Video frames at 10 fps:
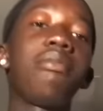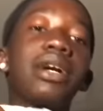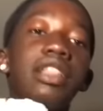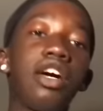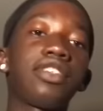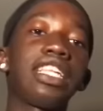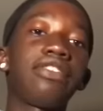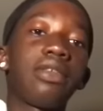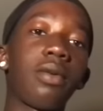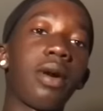My gloves, I
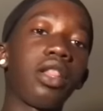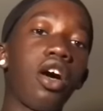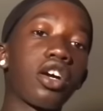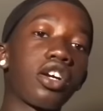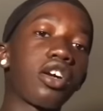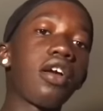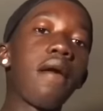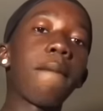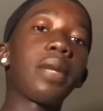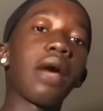left them in my locker,
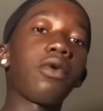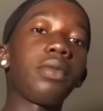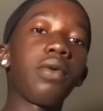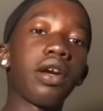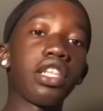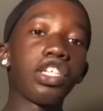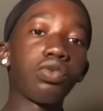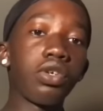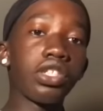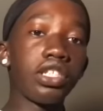but I will be wearing
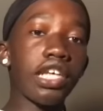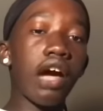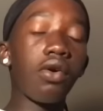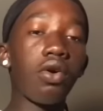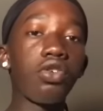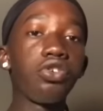this Wilson towel.